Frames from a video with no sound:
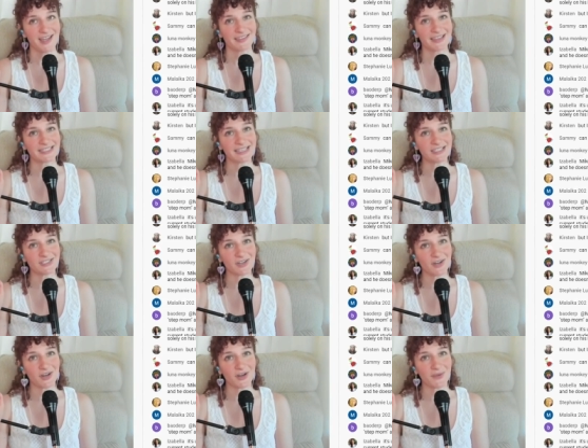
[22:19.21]
they said to
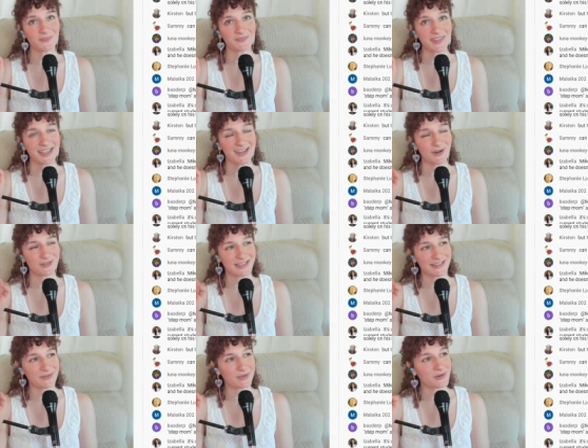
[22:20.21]
her hold
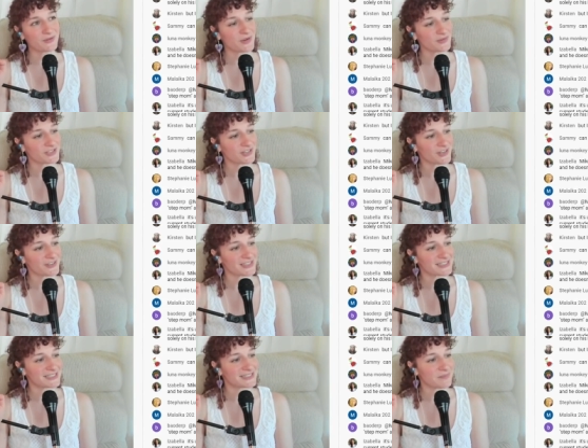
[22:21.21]
on they wrote a note to her
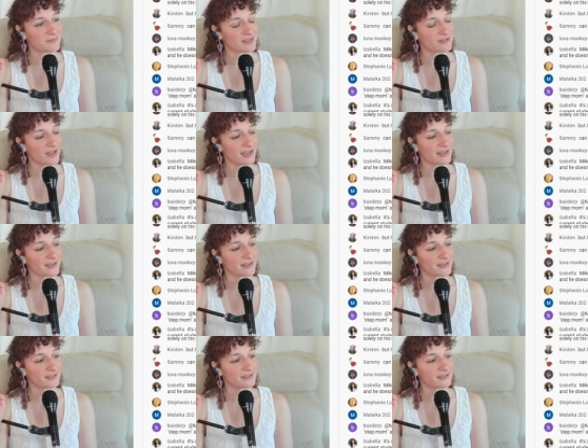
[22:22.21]
that said something like